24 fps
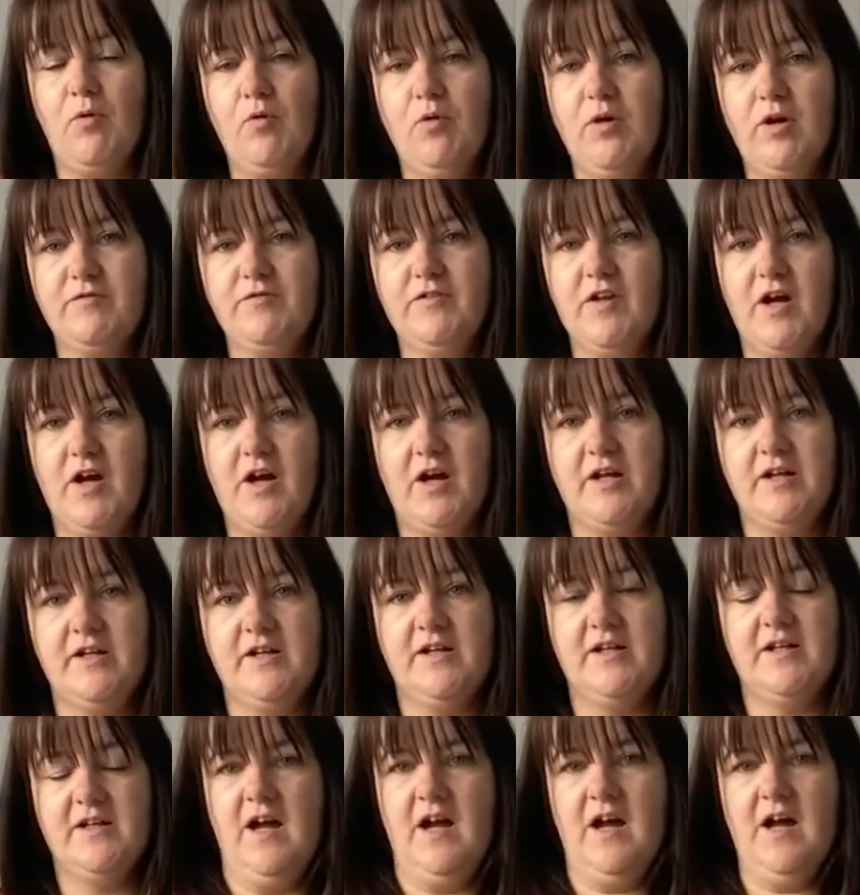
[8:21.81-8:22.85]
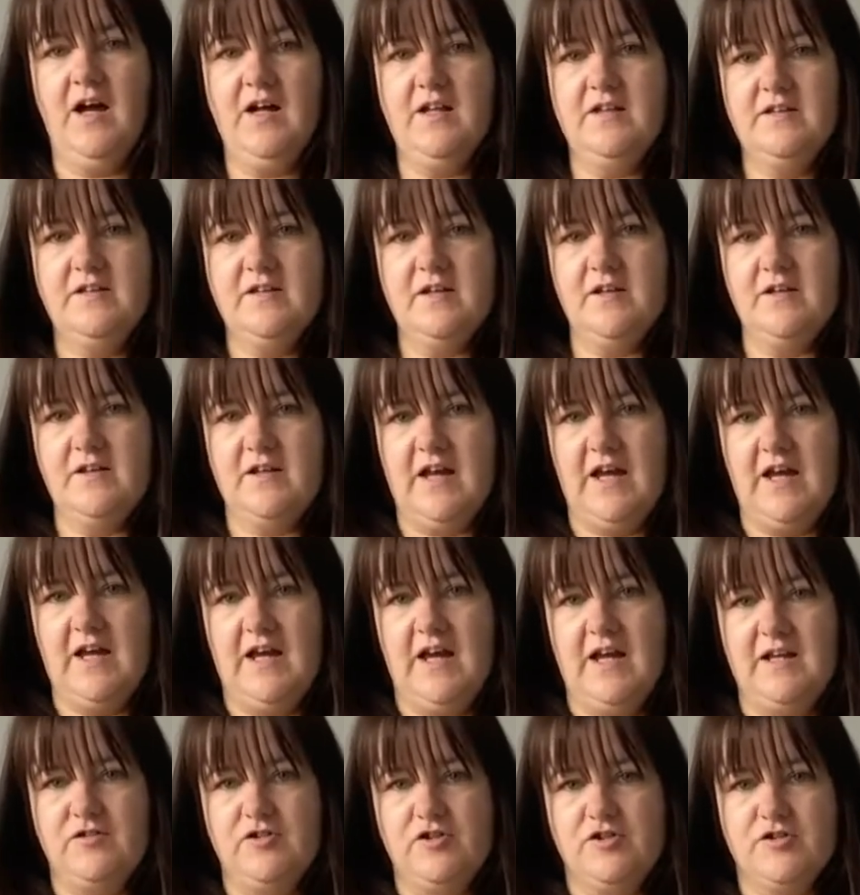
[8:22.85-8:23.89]
All I've done, undone
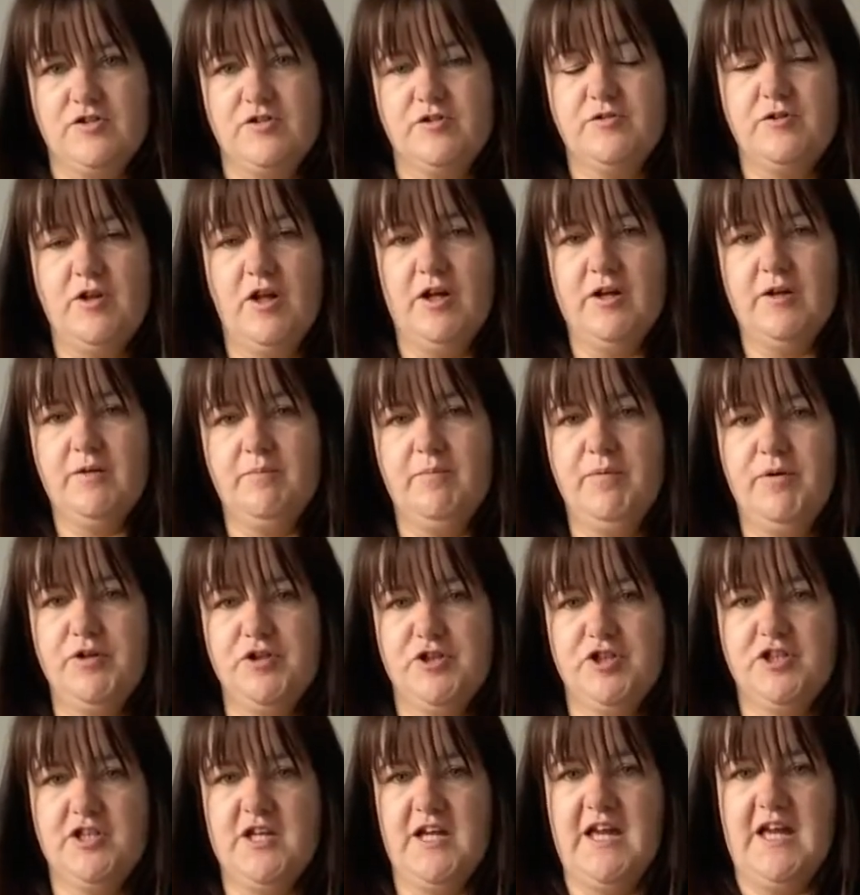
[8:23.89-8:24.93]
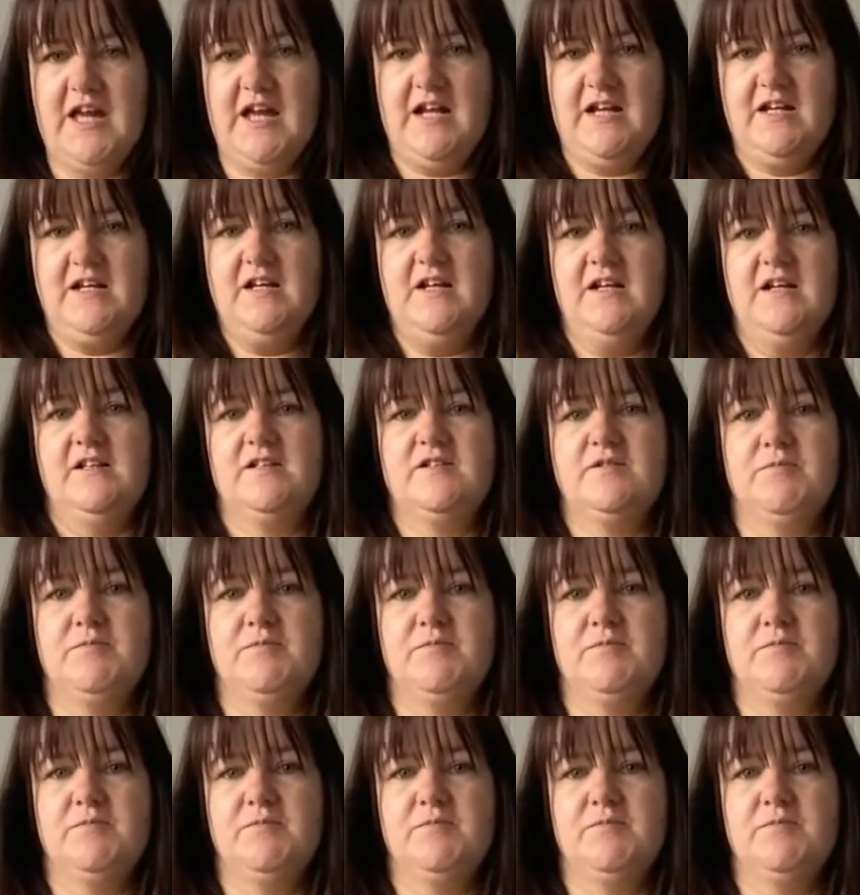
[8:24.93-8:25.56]
it and just like pushed it in